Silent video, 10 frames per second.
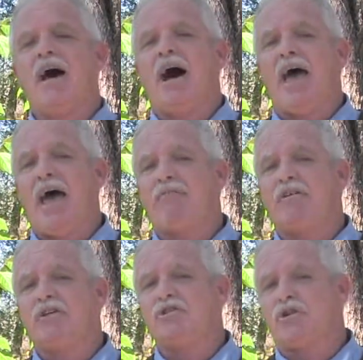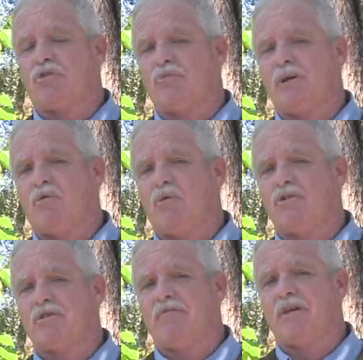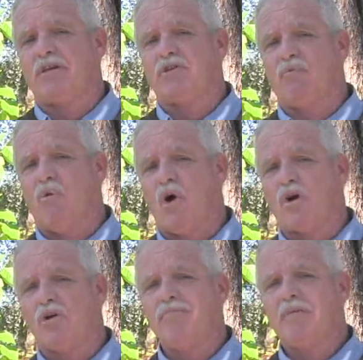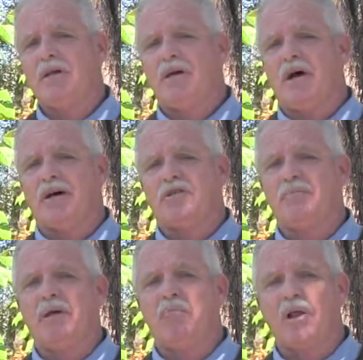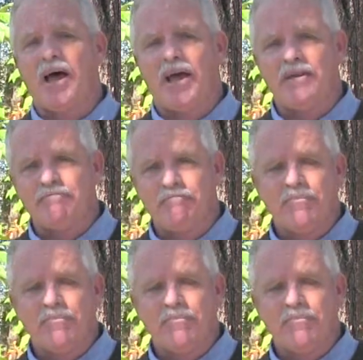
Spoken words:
a 1/2 inch to 3/4 of an inch of water to be applied,